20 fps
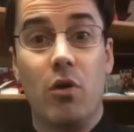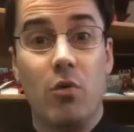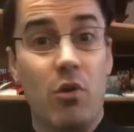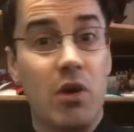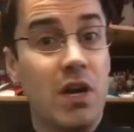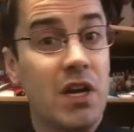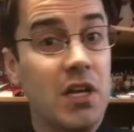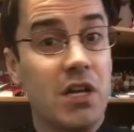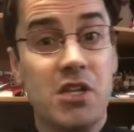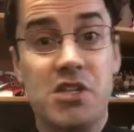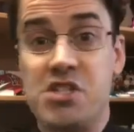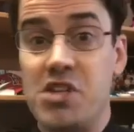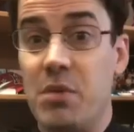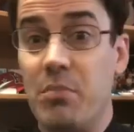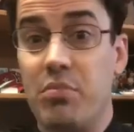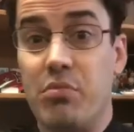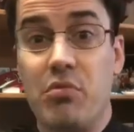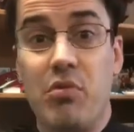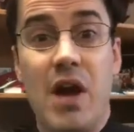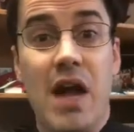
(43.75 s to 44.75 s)
We're going to
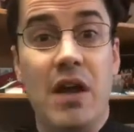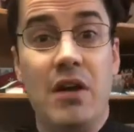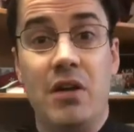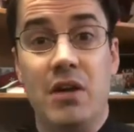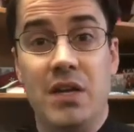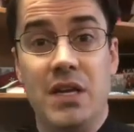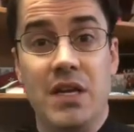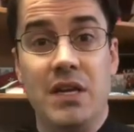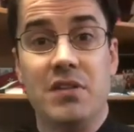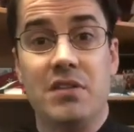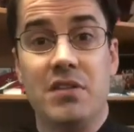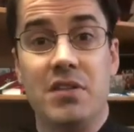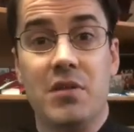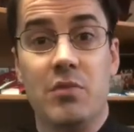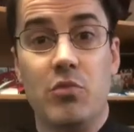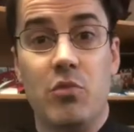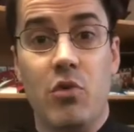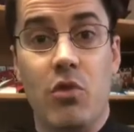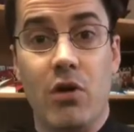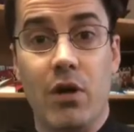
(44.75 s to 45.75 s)
jump right on into the
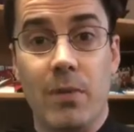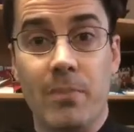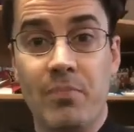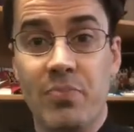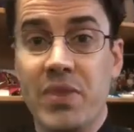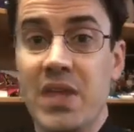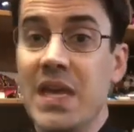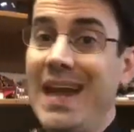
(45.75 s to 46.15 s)
war,